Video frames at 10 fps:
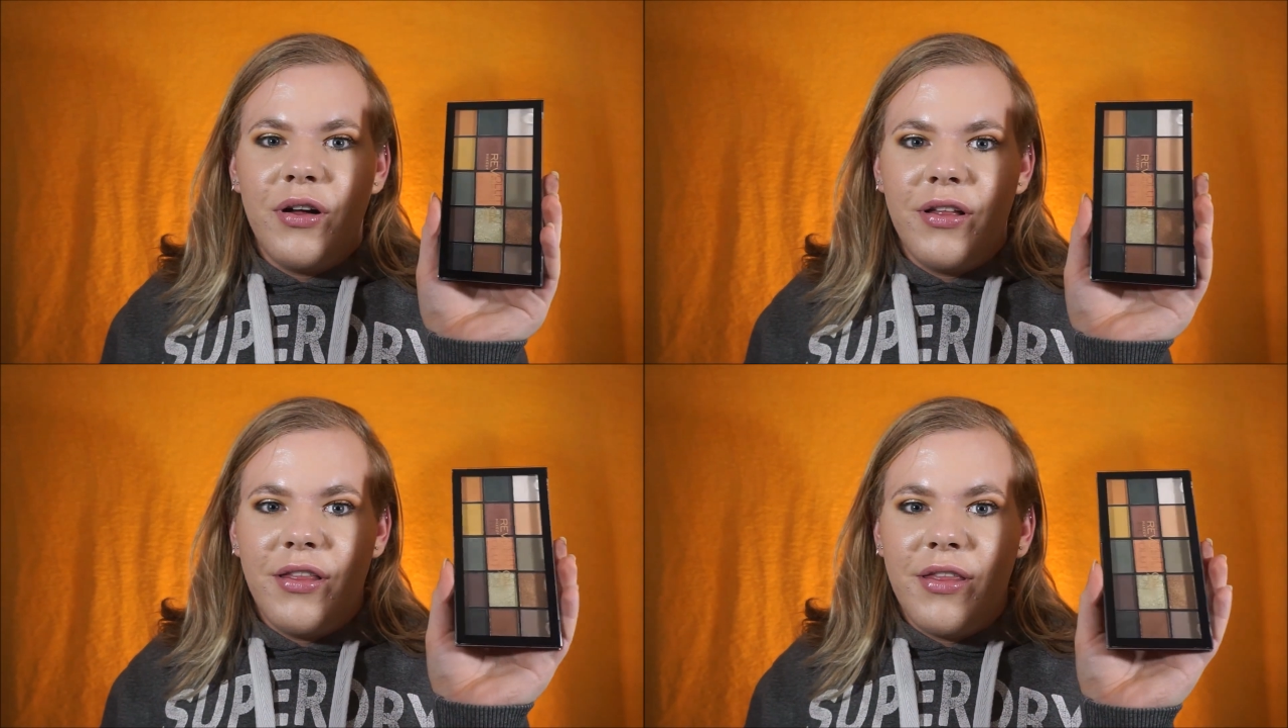
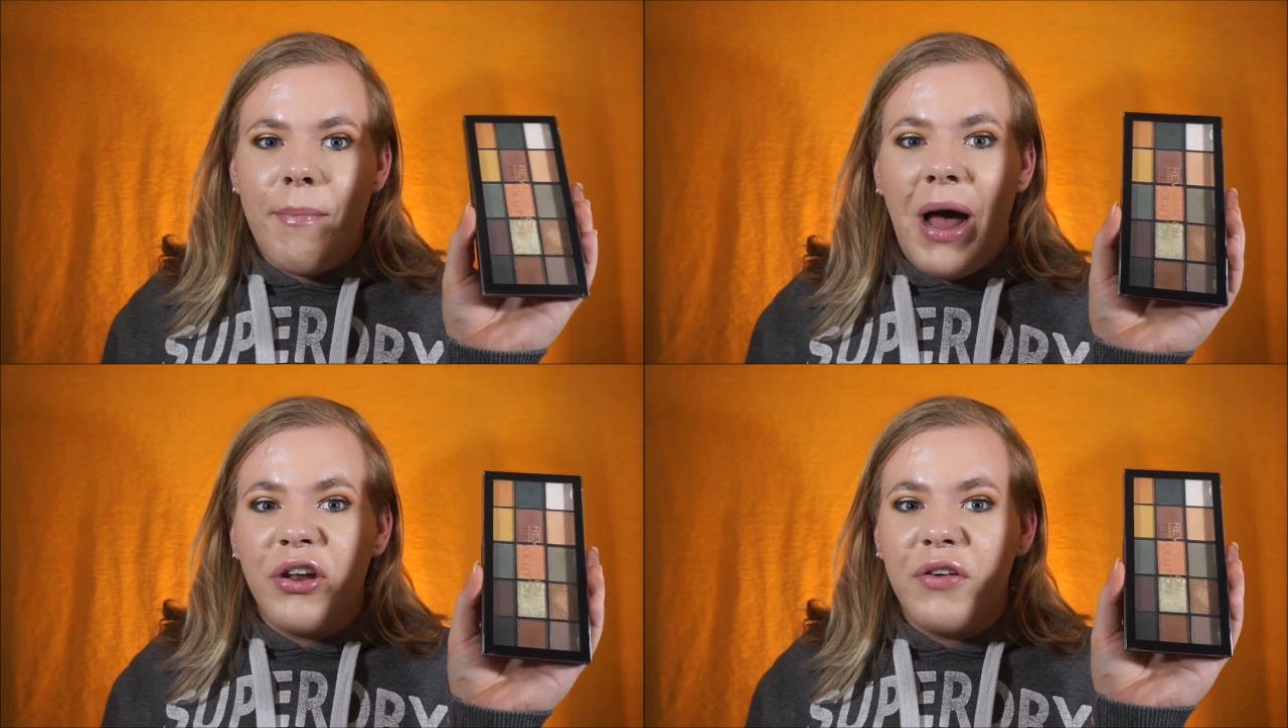for
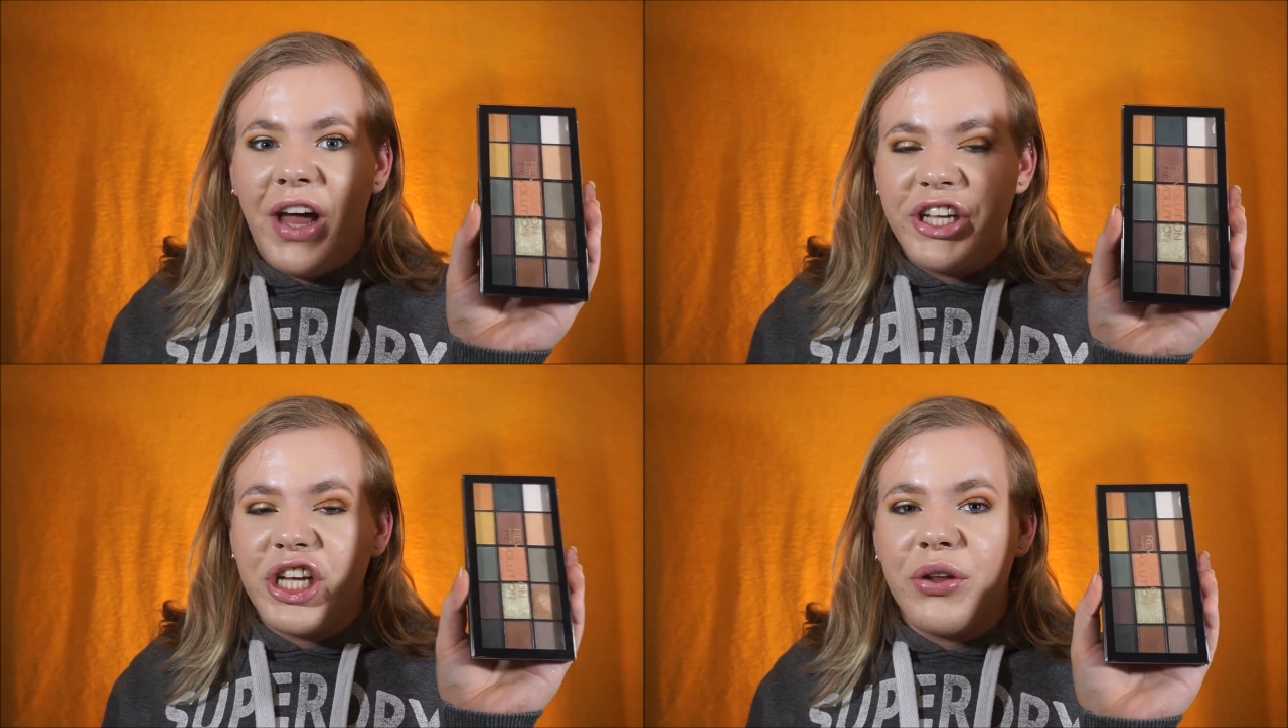the
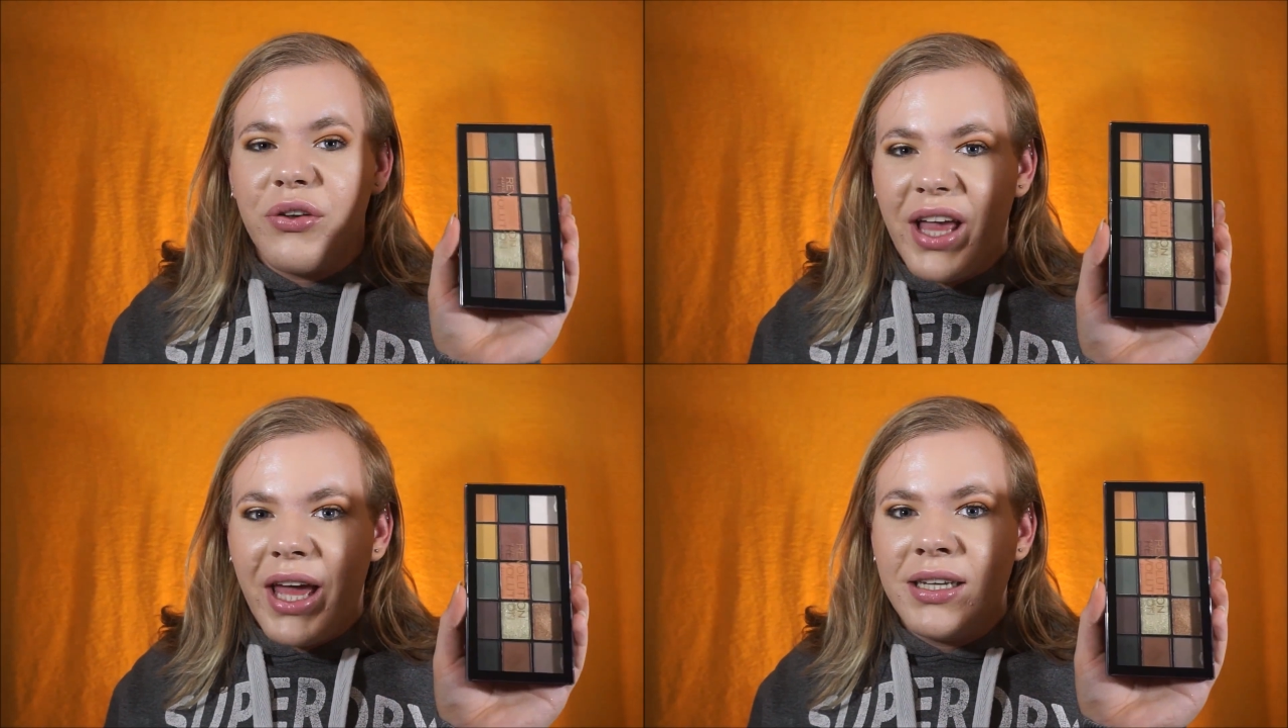amount of
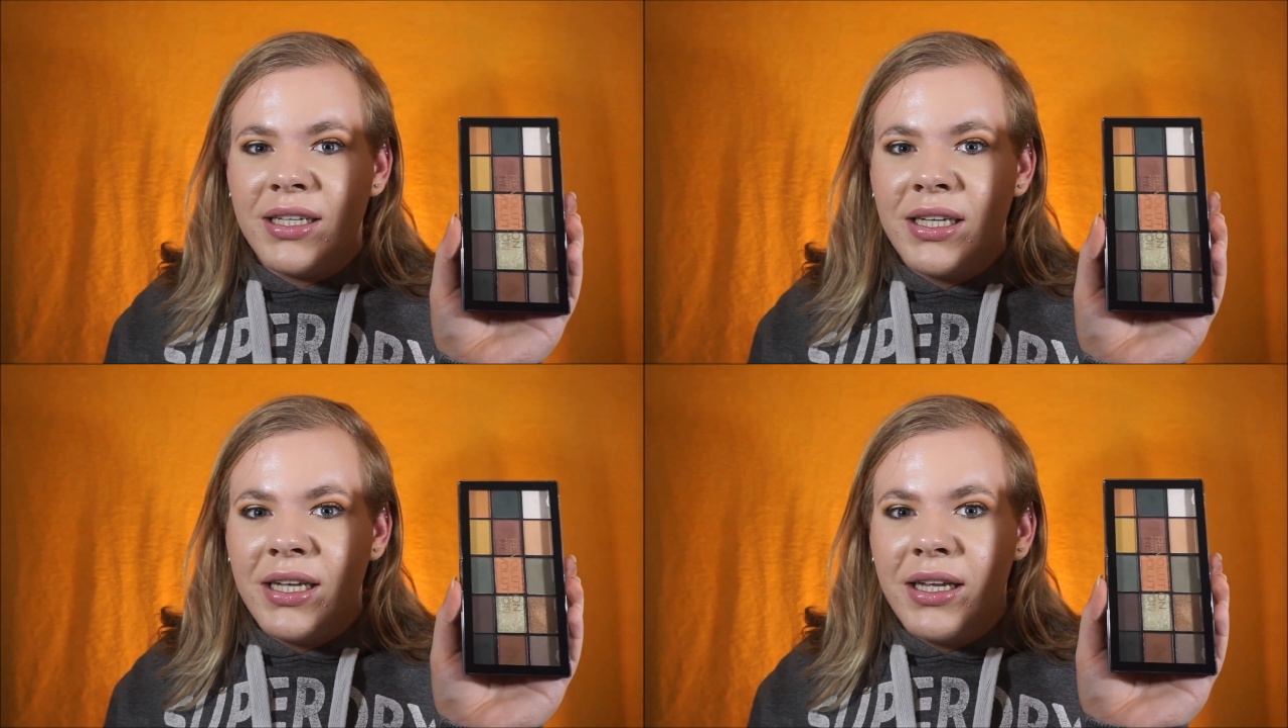eyeshadow you
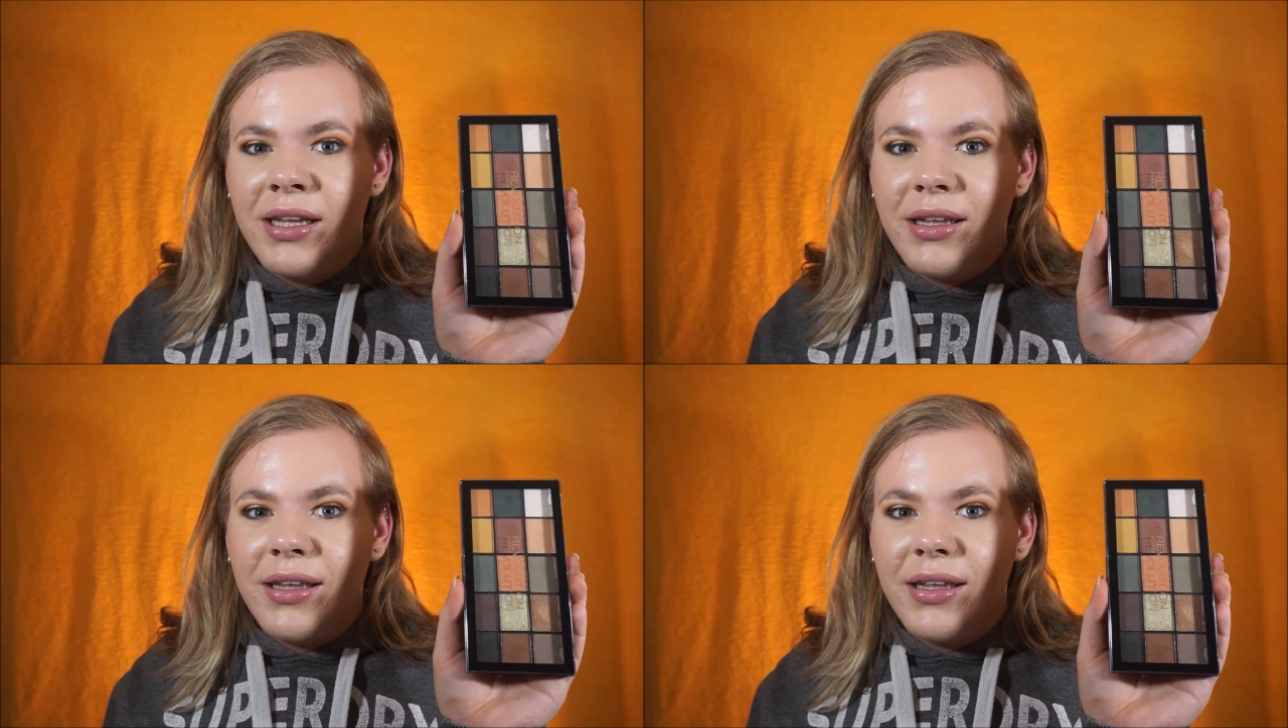get.